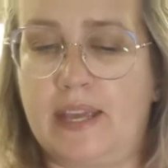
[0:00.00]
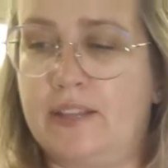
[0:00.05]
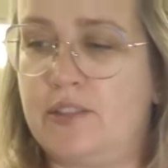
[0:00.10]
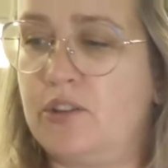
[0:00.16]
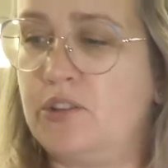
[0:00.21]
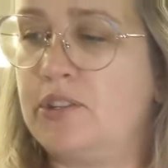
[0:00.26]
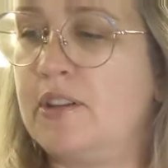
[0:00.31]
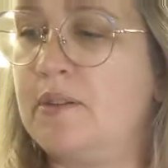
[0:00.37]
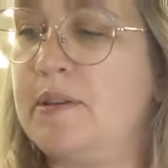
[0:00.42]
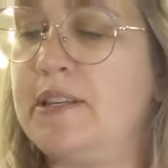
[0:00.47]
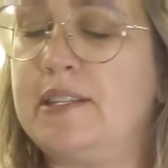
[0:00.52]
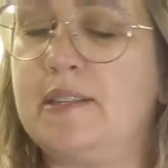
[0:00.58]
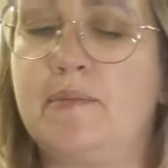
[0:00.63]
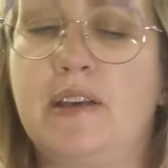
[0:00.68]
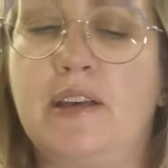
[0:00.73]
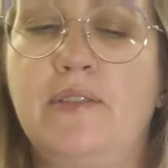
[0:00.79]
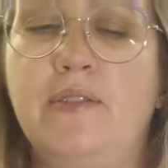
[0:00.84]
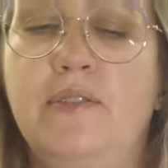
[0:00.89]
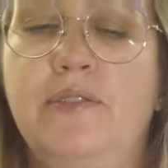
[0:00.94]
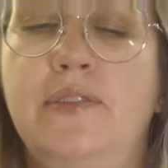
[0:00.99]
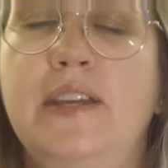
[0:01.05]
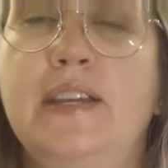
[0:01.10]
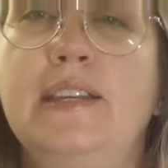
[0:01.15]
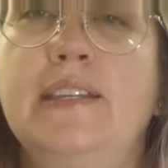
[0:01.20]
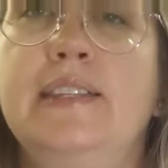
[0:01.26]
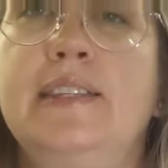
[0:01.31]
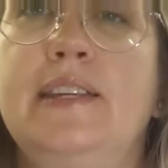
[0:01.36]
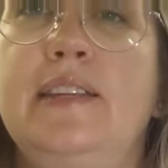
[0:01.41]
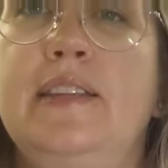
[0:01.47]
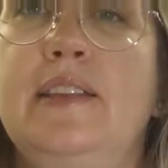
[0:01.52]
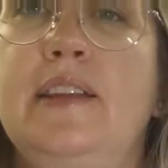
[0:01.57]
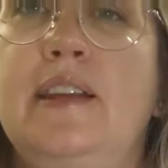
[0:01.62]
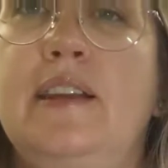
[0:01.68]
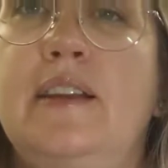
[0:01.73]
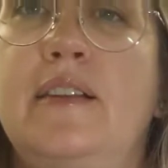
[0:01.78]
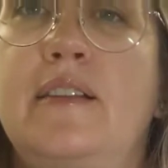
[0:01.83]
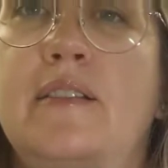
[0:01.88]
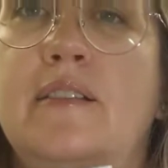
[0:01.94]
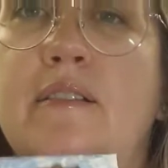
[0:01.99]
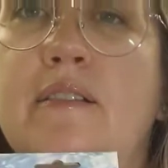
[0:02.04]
There's going to be some other things in there.